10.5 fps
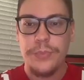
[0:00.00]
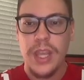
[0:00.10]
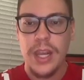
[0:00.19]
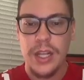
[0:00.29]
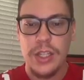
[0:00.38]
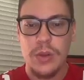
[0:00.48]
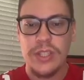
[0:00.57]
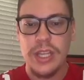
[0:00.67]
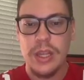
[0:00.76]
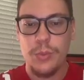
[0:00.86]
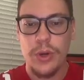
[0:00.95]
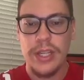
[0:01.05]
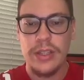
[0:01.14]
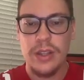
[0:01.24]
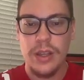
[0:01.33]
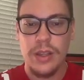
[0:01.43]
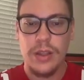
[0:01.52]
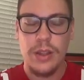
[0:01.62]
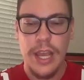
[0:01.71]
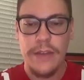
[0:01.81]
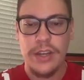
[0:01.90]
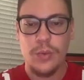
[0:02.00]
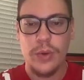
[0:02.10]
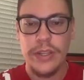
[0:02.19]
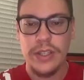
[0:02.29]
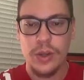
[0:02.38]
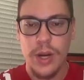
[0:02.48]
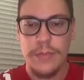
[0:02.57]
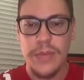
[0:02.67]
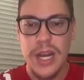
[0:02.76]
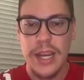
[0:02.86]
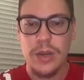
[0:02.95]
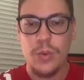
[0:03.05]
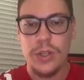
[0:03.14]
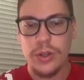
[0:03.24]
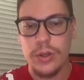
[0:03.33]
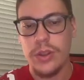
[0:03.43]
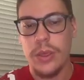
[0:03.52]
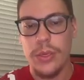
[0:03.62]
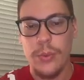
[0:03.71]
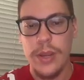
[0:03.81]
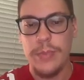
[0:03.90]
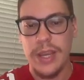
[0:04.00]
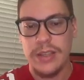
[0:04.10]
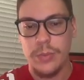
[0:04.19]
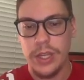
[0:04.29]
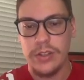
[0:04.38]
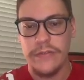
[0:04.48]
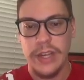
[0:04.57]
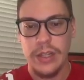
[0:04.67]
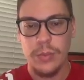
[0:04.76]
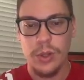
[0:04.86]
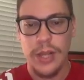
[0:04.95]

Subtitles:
And I don't see them having a reason to grab Knight, which are the 3 best players available.